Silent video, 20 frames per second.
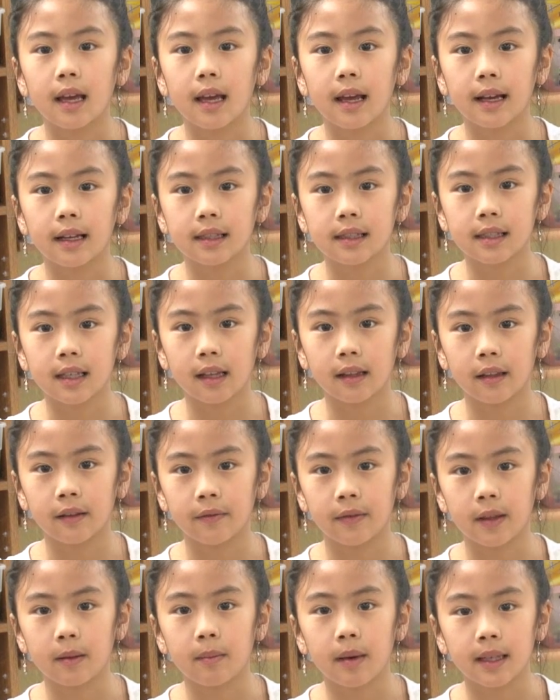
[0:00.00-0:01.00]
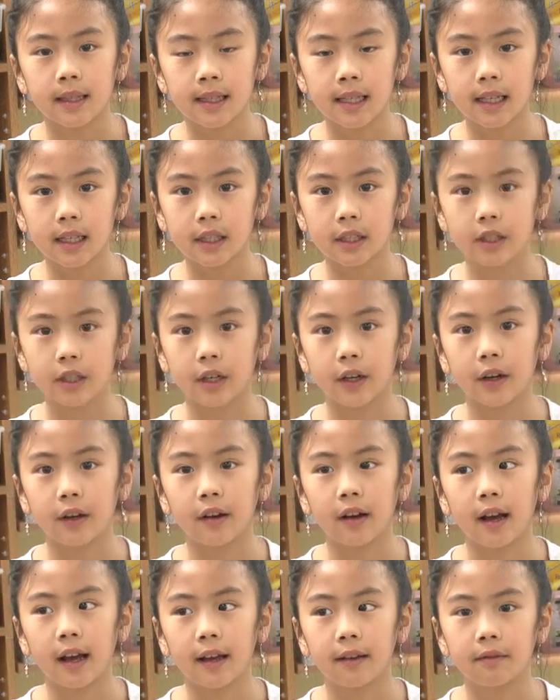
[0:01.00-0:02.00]
Anne Sullivan, my
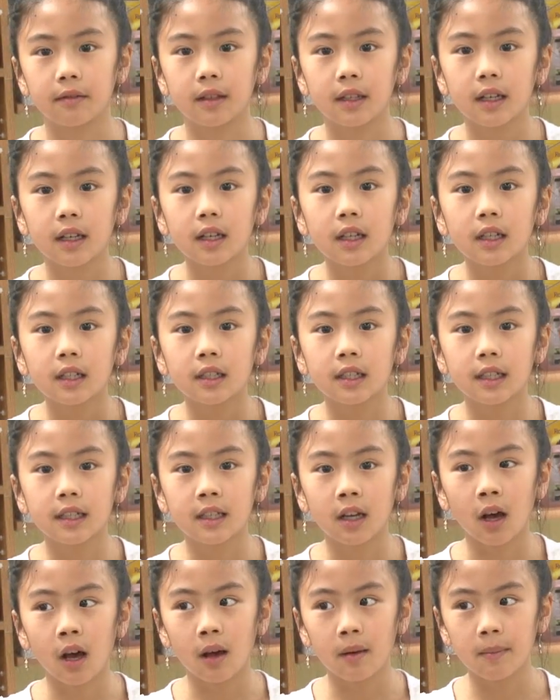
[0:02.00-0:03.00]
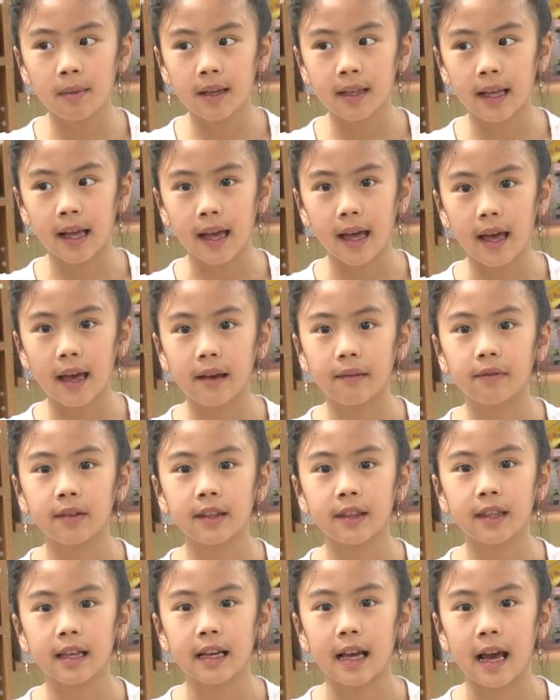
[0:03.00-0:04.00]
teacher, arrived. She taught me that
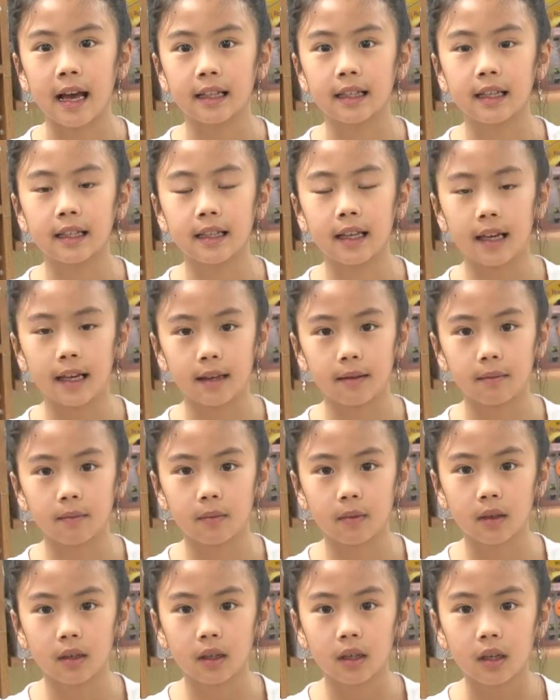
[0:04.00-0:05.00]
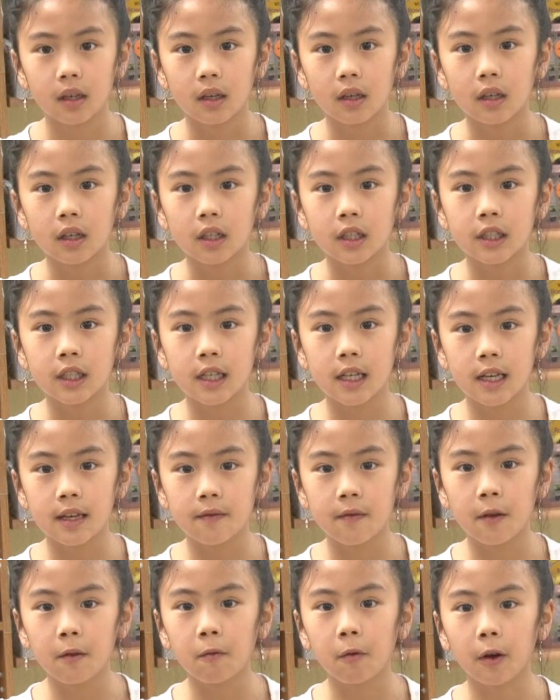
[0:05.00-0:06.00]
everything had a name. She
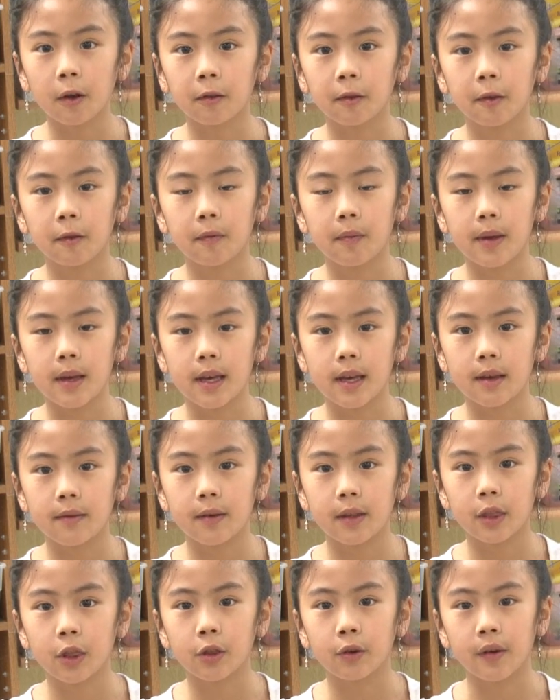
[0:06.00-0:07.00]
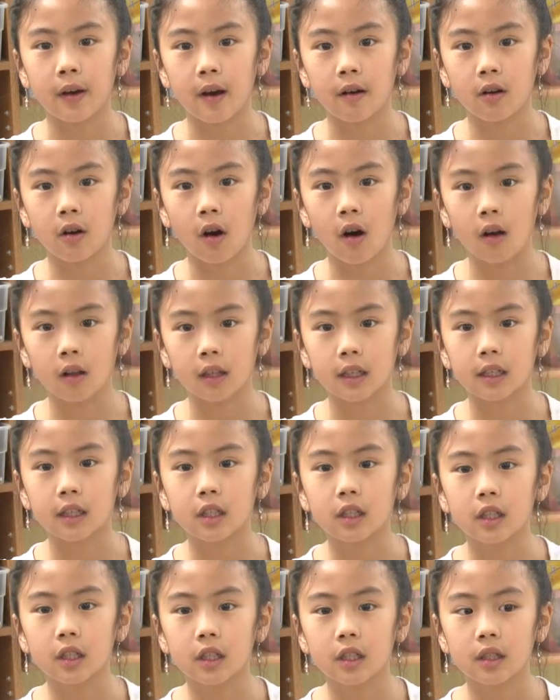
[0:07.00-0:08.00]
even worked with me even throughout
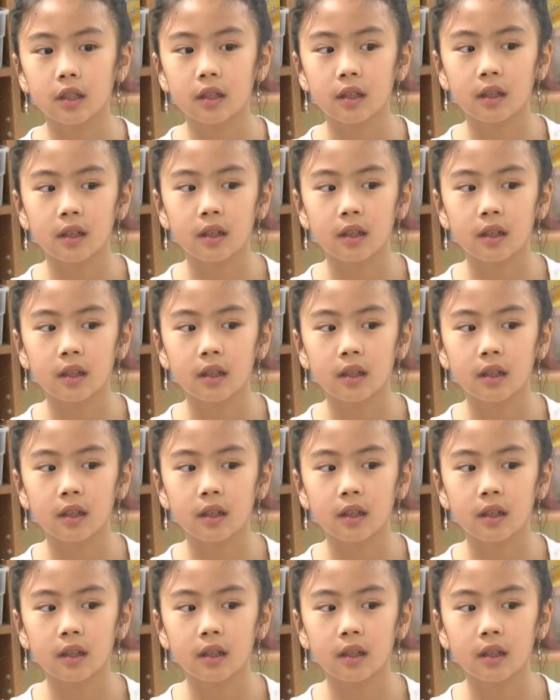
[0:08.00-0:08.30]
college.